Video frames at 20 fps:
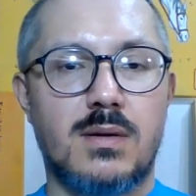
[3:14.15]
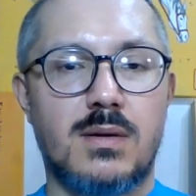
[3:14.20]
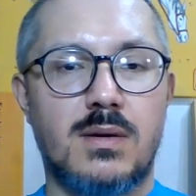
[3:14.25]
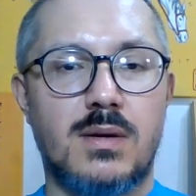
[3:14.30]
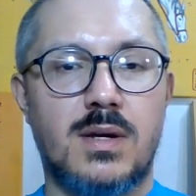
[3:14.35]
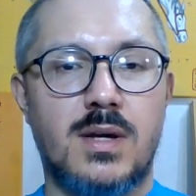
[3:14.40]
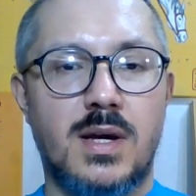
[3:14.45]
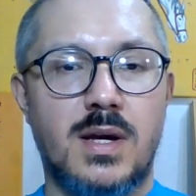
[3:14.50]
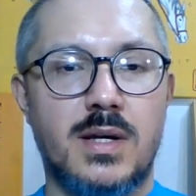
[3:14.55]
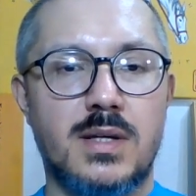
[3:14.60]

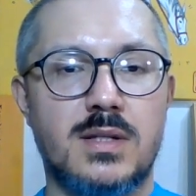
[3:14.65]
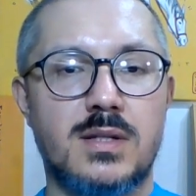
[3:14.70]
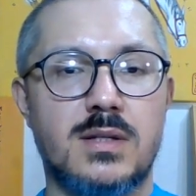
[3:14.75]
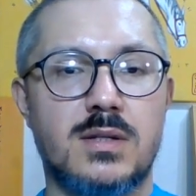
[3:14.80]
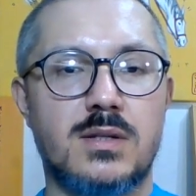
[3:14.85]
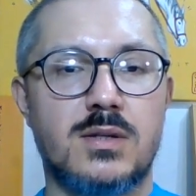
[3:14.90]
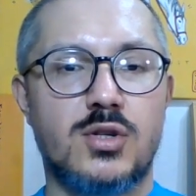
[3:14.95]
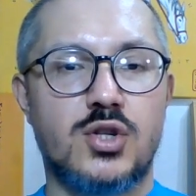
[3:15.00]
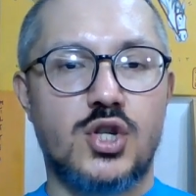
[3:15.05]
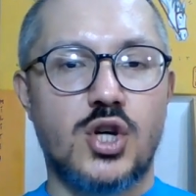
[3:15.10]
his
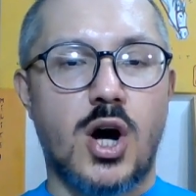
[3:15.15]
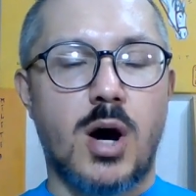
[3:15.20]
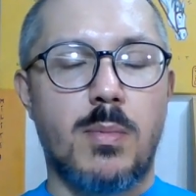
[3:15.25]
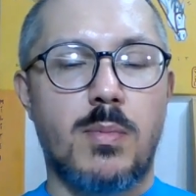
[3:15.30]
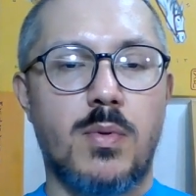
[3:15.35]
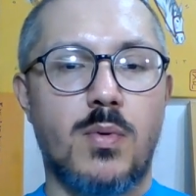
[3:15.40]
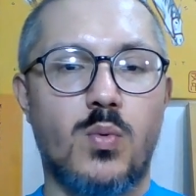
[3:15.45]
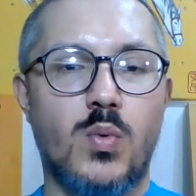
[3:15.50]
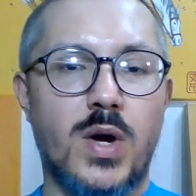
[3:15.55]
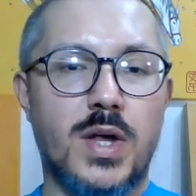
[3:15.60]
shop
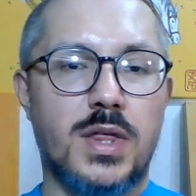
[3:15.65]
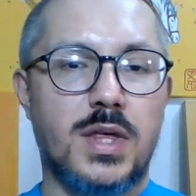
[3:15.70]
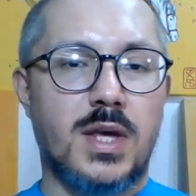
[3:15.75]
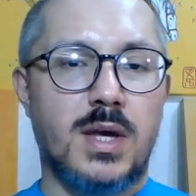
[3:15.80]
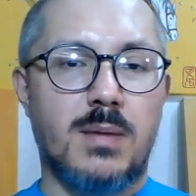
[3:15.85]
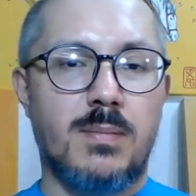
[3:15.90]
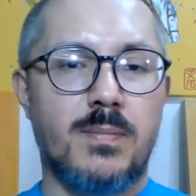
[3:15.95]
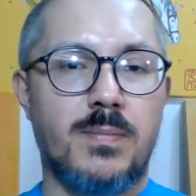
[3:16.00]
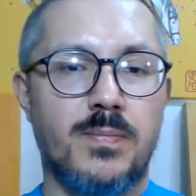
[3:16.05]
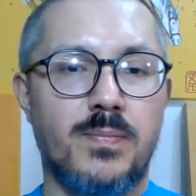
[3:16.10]
with
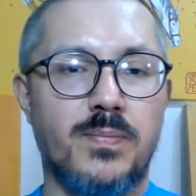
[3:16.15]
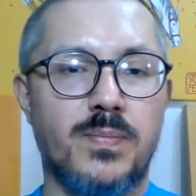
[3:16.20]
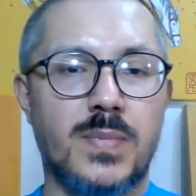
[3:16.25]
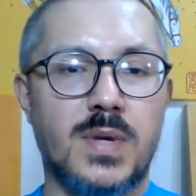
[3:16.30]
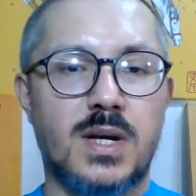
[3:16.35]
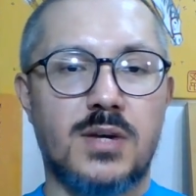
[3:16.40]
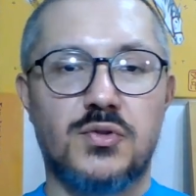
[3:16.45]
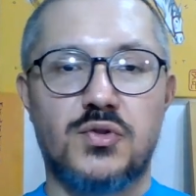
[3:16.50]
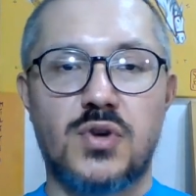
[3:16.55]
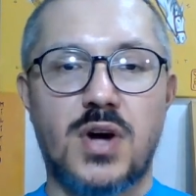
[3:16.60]
him
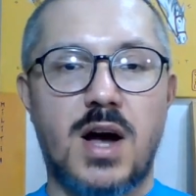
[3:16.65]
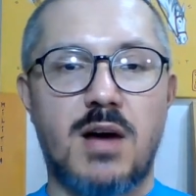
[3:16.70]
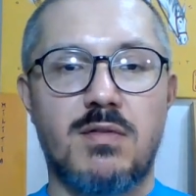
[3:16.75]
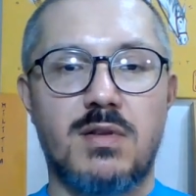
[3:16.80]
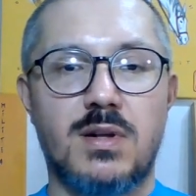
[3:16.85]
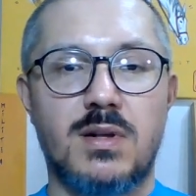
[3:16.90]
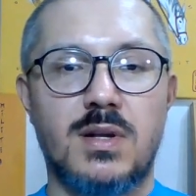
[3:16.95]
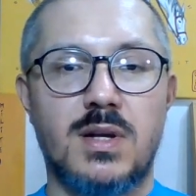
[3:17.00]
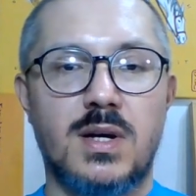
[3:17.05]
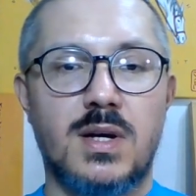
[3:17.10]
and
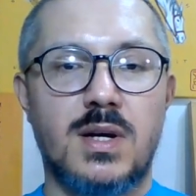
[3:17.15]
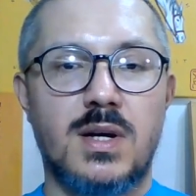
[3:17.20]
travel